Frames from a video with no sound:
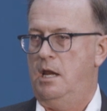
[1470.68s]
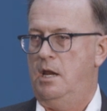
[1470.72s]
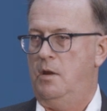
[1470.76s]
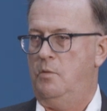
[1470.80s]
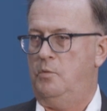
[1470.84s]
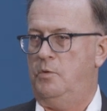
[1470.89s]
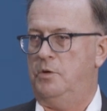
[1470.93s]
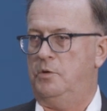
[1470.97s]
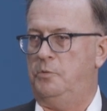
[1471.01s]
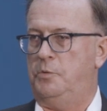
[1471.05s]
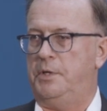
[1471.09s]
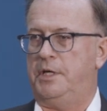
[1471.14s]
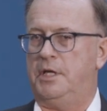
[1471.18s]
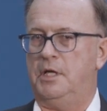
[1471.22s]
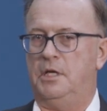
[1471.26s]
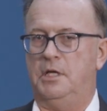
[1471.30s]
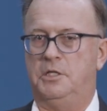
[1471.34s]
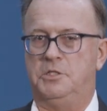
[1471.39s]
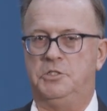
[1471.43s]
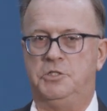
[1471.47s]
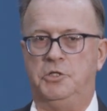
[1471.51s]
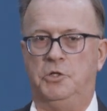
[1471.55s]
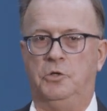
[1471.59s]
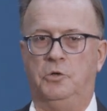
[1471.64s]
What are we going
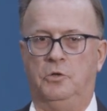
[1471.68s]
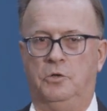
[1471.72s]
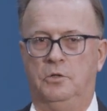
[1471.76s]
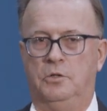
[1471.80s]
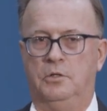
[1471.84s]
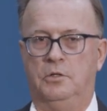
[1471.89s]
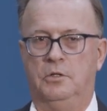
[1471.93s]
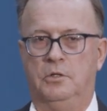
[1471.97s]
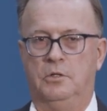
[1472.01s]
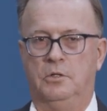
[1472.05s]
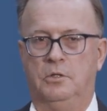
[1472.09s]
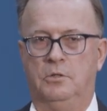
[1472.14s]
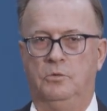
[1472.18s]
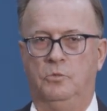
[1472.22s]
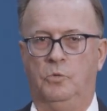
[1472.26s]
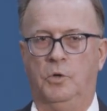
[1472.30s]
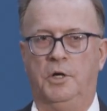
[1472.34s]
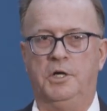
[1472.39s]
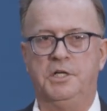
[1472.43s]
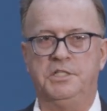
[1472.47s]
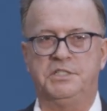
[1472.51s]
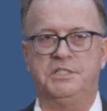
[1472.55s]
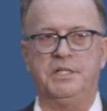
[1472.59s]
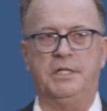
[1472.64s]
to do?
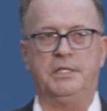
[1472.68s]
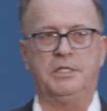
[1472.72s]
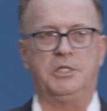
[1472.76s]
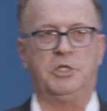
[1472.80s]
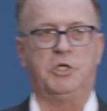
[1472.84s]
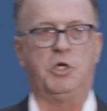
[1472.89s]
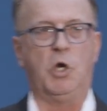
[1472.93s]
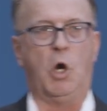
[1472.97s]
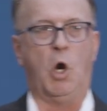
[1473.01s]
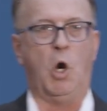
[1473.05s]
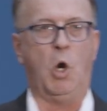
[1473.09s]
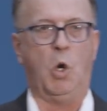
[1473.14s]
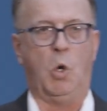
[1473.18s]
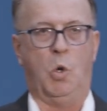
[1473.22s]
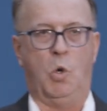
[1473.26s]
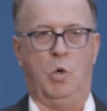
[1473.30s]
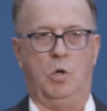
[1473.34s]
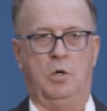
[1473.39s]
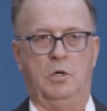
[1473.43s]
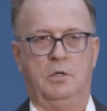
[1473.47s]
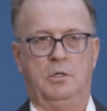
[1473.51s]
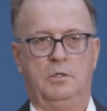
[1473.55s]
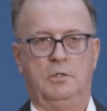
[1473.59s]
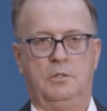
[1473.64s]
Where does it
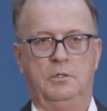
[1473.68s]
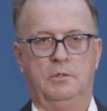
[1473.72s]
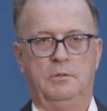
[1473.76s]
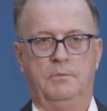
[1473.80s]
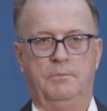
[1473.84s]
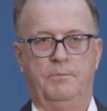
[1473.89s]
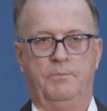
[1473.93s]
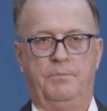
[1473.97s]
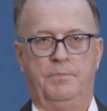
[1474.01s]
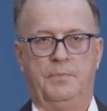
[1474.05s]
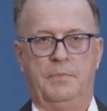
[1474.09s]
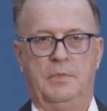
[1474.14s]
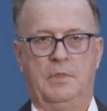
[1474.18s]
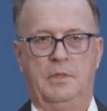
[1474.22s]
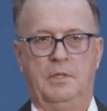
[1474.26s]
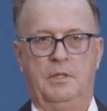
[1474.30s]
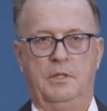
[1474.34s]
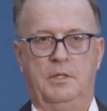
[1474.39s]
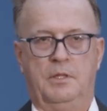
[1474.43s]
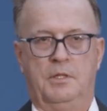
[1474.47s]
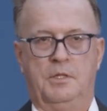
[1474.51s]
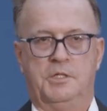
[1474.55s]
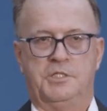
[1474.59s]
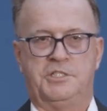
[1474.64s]
go?
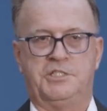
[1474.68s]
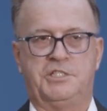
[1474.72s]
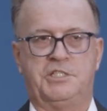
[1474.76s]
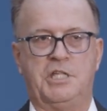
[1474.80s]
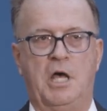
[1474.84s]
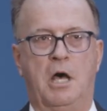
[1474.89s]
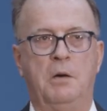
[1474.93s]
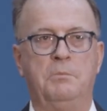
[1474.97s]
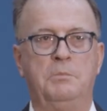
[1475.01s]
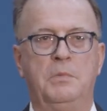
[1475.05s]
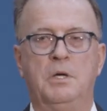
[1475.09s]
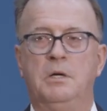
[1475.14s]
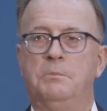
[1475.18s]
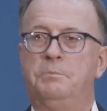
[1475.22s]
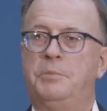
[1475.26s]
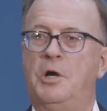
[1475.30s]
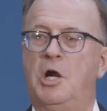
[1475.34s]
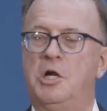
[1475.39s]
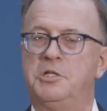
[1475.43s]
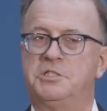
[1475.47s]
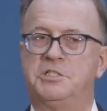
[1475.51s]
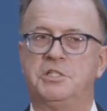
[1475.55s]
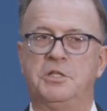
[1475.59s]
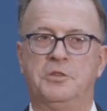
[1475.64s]
Some
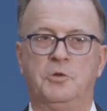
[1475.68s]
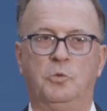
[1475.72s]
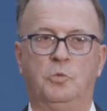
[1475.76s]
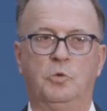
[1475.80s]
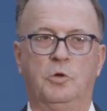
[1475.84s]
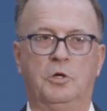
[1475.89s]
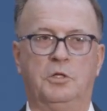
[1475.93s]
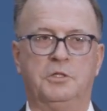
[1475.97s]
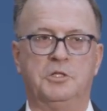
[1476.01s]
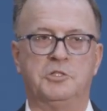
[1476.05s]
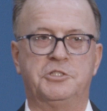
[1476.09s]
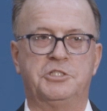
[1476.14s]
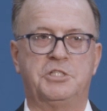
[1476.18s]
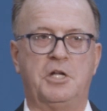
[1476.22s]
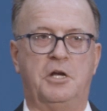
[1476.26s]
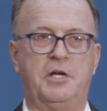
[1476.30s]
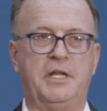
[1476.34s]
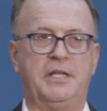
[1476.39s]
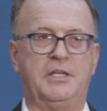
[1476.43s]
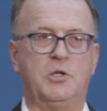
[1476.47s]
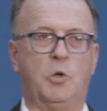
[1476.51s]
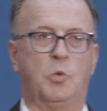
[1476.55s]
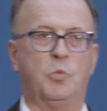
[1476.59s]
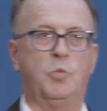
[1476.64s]
parts of the world are
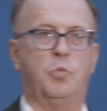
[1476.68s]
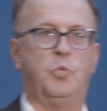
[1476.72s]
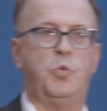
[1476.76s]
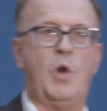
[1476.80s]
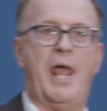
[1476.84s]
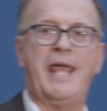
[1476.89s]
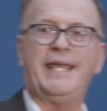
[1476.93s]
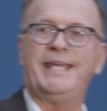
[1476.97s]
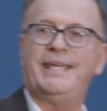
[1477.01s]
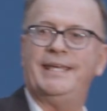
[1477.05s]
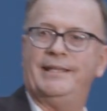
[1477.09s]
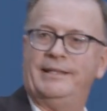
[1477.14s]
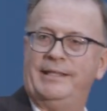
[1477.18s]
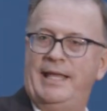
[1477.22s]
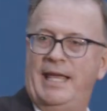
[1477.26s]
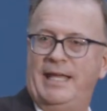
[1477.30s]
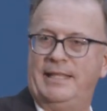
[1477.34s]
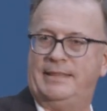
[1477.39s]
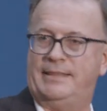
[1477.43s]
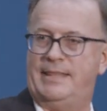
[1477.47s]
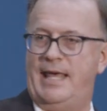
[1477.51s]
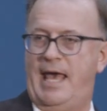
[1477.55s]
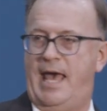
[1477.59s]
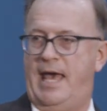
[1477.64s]
starting to
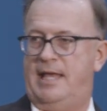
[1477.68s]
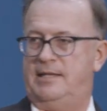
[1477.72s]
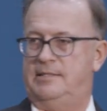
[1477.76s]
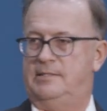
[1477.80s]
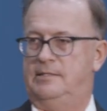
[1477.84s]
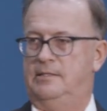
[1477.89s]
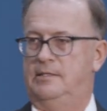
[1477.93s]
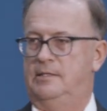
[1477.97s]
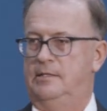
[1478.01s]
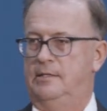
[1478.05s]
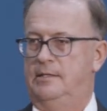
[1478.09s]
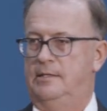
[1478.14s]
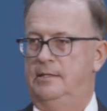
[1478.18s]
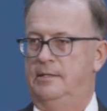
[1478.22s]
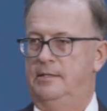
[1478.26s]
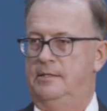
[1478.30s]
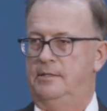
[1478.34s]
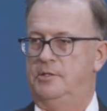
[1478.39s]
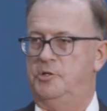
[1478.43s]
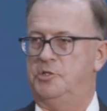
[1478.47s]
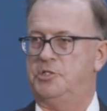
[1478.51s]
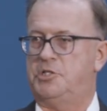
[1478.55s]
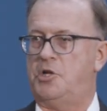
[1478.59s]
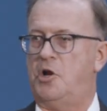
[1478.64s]
regulate that.
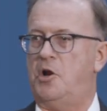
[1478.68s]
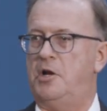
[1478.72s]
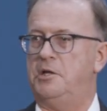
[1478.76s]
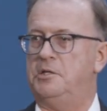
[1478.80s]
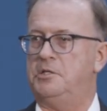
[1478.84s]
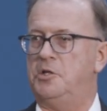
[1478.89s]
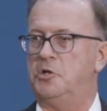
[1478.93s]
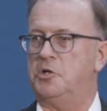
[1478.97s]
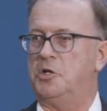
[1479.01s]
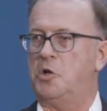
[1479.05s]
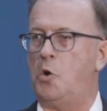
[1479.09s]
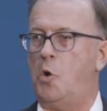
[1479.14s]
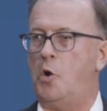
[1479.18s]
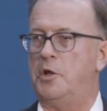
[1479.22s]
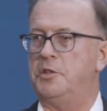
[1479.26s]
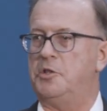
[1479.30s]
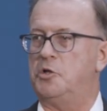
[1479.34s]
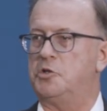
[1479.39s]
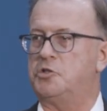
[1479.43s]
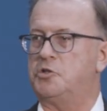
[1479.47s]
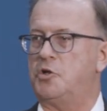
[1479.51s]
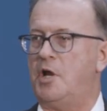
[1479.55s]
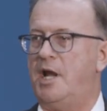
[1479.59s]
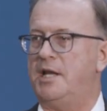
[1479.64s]
They're trying
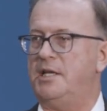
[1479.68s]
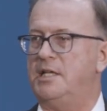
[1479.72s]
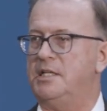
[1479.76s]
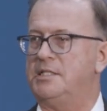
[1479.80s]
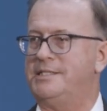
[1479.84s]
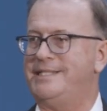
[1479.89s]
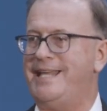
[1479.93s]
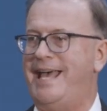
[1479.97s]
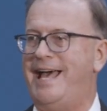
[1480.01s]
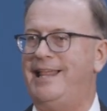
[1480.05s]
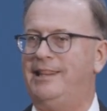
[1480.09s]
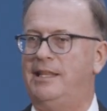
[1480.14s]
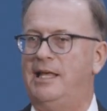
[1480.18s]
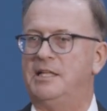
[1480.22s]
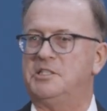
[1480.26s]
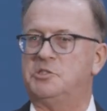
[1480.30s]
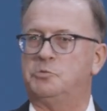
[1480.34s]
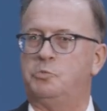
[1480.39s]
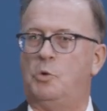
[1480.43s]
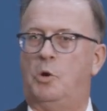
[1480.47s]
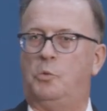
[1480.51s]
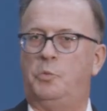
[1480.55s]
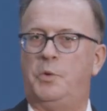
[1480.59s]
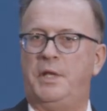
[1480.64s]
to tell
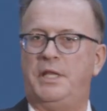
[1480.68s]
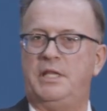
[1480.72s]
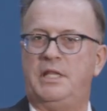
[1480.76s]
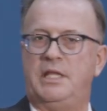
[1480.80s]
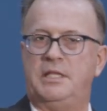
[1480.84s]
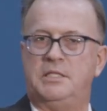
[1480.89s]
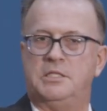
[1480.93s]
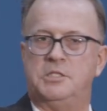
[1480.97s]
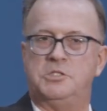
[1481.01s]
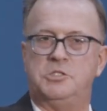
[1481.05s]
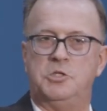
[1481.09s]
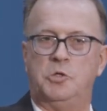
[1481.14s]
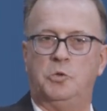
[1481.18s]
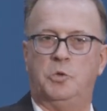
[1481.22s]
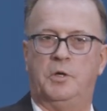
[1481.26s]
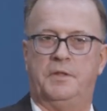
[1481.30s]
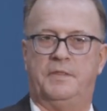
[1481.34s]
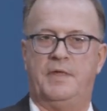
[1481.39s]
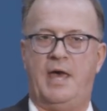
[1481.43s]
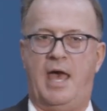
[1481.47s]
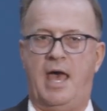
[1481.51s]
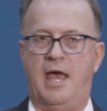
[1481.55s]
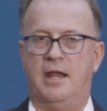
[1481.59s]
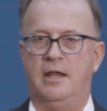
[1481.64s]
us what we need to do
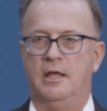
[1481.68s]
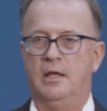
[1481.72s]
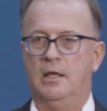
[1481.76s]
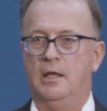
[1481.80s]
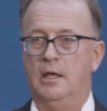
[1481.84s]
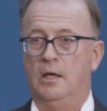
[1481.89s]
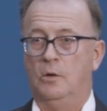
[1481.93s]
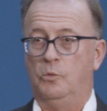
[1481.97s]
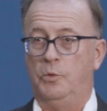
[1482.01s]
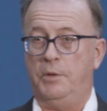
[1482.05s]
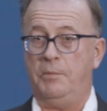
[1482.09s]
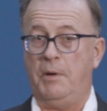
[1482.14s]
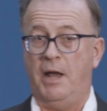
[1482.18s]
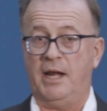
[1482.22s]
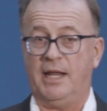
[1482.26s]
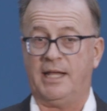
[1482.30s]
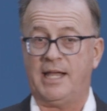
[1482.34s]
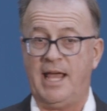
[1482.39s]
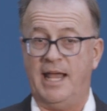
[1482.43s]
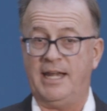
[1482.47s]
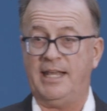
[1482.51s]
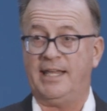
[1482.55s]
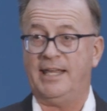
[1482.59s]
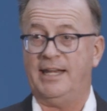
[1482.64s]
with that. We want to
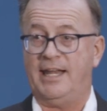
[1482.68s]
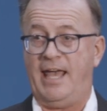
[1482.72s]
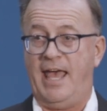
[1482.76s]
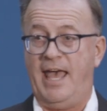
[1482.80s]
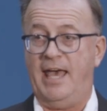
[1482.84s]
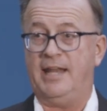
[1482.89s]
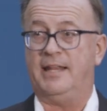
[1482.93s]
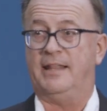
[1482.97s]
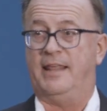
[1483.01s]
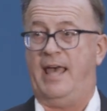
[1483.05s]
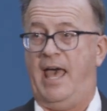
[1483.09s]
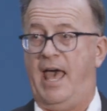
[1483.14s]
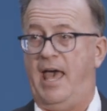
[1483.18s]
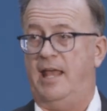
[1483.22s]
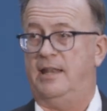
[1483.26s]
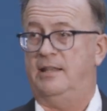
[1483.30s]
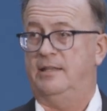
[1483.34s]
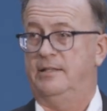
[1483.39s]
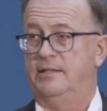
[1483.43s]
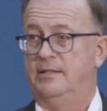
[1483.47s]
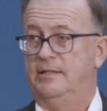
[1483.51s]
kind of get ahead of that.